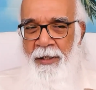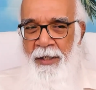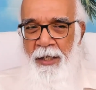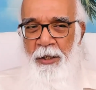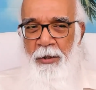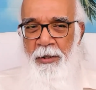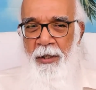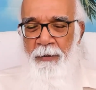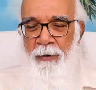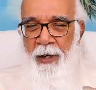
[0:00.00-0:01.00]
Set
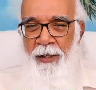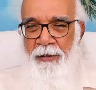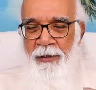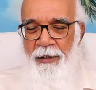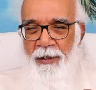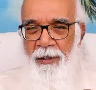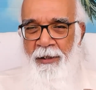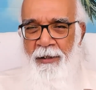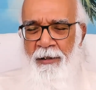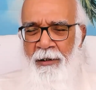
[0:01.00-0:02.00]
yourself right.
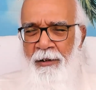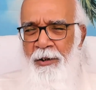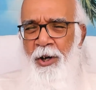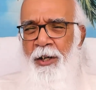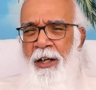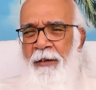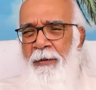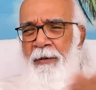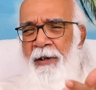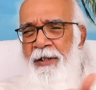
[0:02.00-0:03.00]
Not
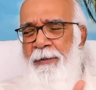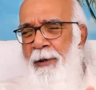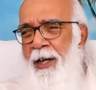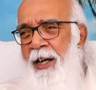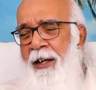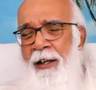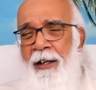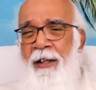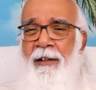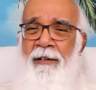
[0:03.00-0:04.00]
influenced by
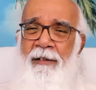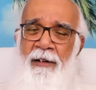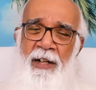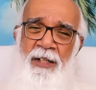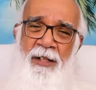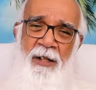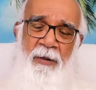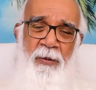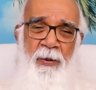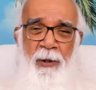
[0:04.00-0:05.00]
the
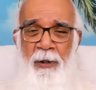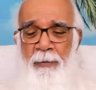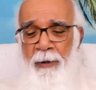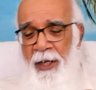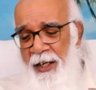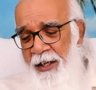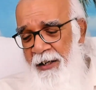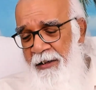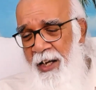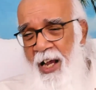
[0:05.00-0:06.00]
discomfort, pain
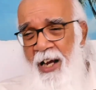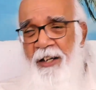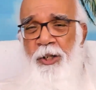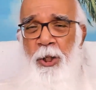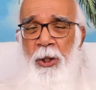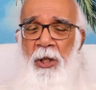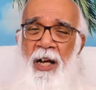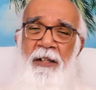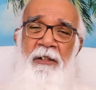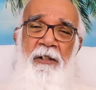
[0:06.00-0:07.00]
and reaction
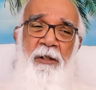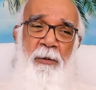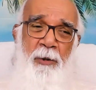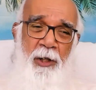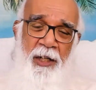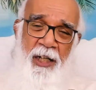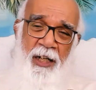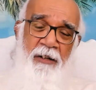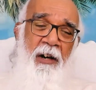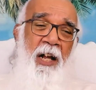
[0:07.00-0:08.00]
either in the
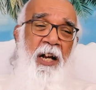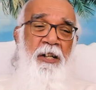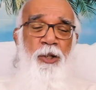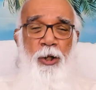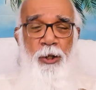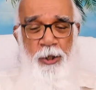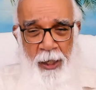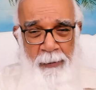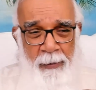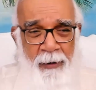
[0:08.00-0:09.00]
body, in
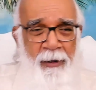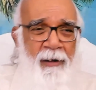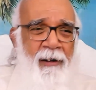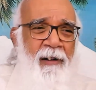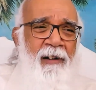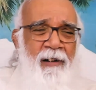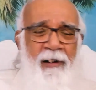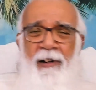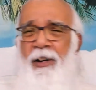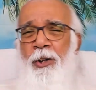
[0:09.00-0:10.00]
relationship.
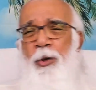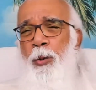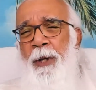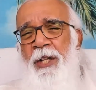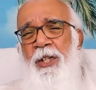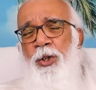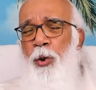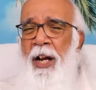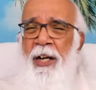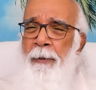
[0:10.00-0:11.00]
Not to be
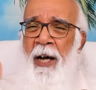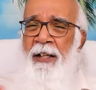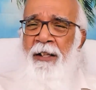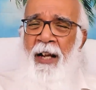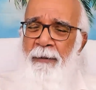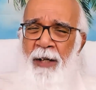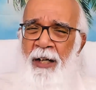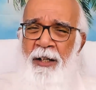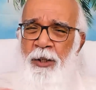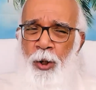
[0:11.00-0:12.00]
swayed by them.
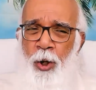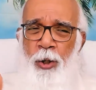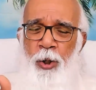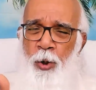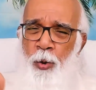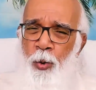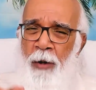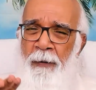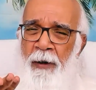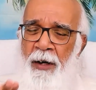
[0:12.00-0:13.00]
That is not the
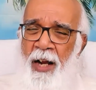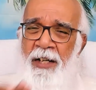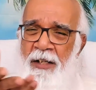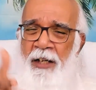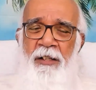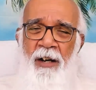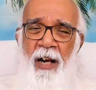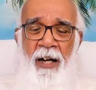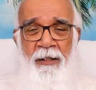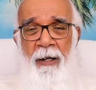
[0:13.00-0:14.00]
role of a right
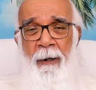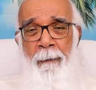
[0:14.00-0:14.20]
intellect.